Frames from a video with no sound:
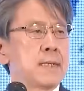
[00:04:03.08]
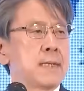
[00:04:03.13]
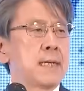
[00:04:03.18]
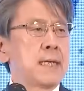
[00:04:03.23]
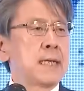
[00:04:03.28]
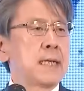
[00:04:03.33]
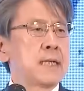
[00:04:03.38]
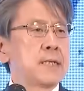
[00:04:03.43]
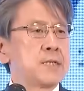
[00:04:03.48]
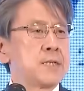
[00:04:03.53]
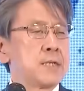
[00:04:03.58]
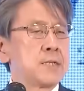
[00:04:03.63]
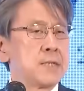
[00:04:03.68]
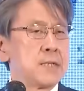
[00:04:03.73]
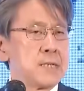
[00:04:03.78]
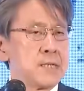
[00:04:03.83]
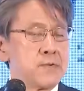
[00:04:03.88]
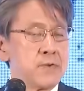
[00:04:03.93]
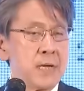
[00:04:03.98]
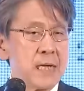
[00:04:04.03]
I
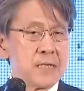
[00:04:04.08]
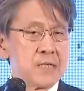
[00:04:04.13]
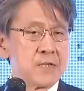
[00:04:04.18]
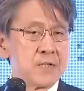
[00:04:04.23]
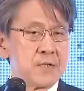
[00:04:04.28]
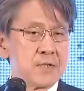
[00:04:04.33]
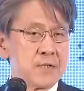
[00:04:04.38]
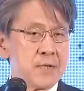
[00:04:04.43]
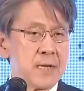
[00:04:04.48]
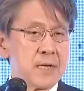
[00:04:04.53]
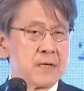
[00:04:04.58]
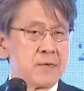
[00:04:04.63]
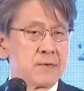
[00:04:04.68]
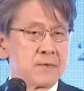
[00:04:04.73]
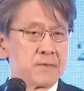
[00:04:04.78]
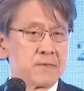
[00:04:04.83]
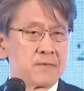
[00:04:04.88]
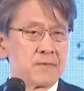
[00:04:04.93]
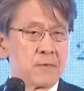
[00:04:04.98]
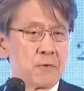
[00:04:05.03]
attended Raisina
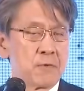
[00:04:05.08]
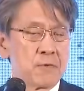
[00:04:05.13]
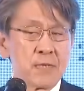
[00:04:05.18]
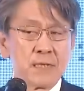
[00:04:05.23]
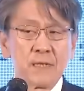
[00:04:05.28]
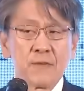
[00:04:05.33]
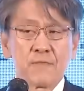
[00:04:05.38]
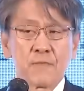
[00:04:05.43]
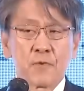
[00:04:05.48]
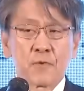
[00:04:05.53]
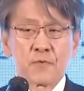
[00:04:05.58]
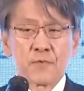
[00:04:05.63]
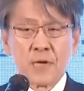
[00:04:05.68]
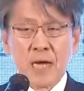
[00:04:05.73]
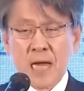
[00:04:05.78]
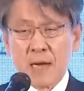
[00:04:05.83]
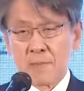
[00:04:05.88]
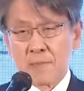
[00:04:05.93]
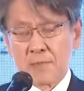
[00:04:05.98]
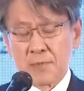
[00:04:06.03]
Dialogue already 4
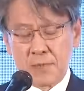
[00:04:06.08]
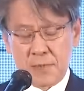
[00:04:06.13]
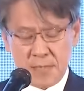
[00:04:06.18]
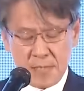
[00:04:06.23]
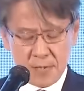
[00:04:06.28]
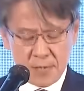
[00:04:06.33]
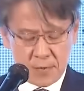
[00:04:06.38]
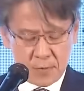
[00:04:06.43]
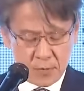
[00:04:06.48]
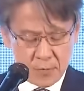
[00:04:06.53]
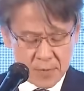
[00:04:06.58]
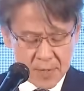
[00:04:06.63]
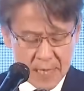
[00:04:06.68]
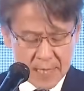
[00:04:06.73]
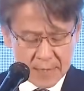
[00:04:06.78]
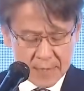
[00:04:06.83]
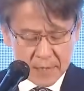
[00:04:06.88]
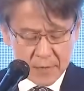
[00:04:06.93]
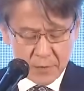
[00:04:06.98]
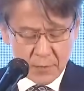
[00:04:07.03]
times since
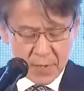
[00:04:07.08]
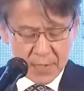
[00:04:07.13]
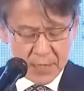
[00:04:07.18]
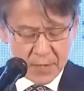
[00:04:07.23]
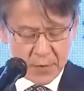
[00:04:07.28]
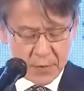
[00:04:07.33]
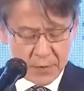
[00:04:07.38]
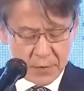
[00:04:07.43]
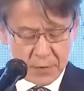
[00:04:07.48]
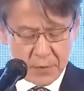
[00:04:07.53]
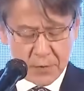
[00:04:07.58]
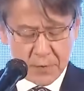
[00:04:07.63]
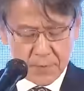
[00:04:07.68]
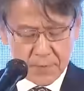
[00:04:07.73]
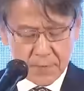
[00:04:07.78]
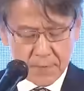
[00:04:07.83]
2022.